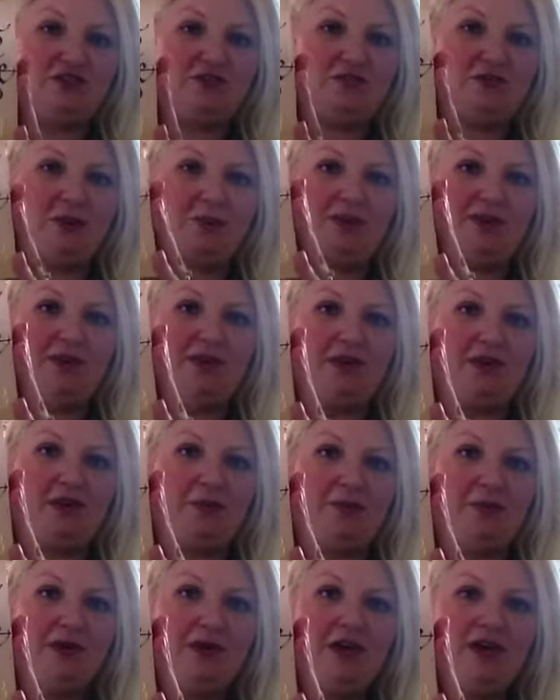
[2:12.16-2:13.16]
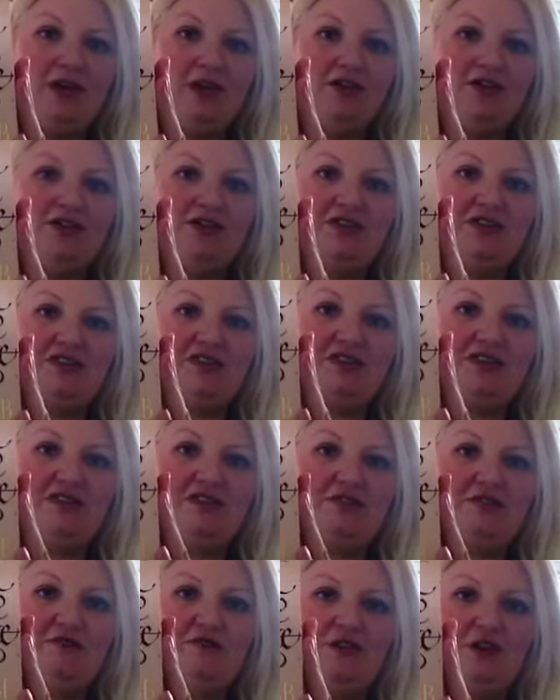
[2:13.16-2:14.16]
the Robin Hobb. So this is
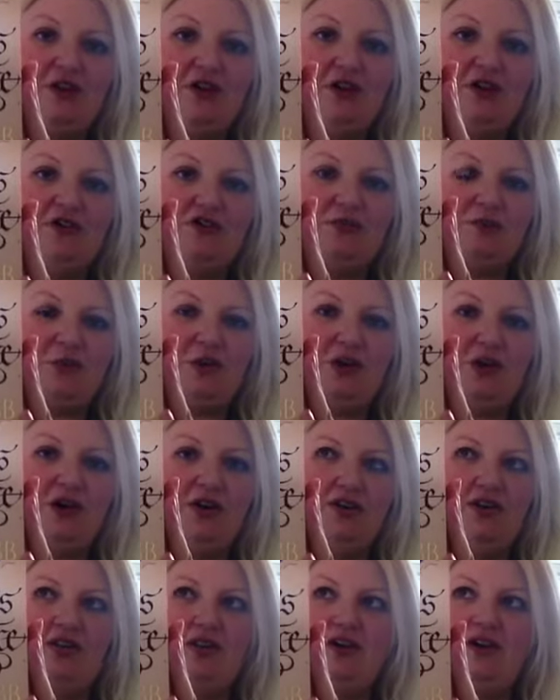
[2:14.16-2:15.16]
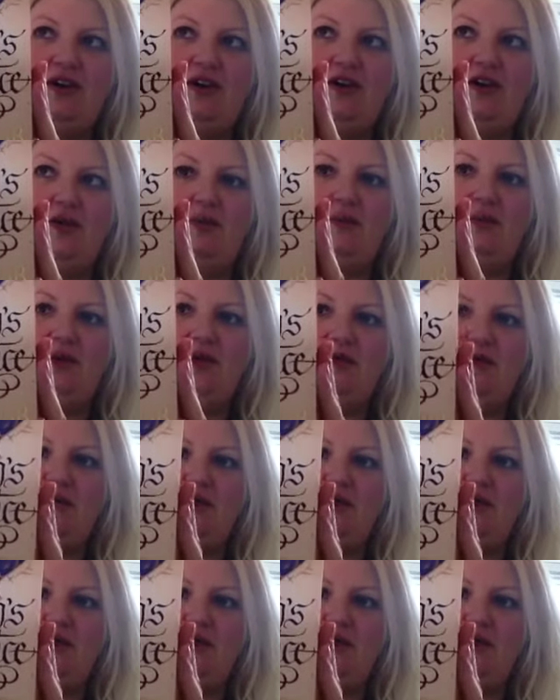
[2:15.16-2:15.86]
the first one of